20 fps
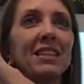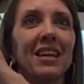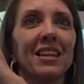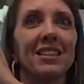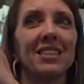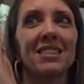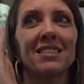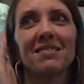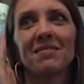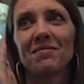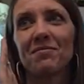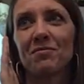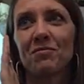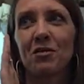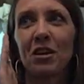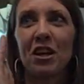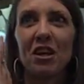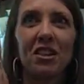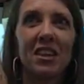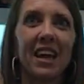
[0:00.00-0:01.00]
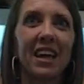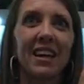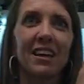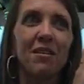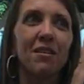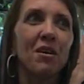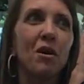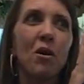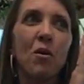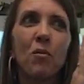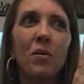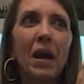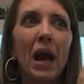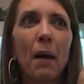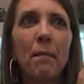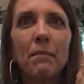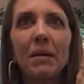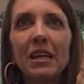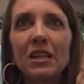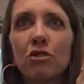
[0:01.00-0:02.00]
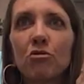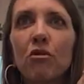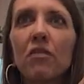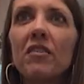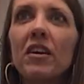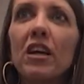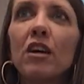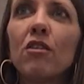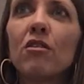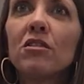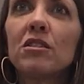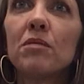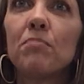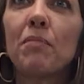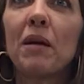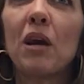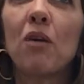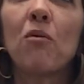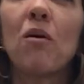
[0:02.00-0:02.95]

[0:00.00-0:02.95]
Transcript: this. What do you think? We got mixed reviews. Pick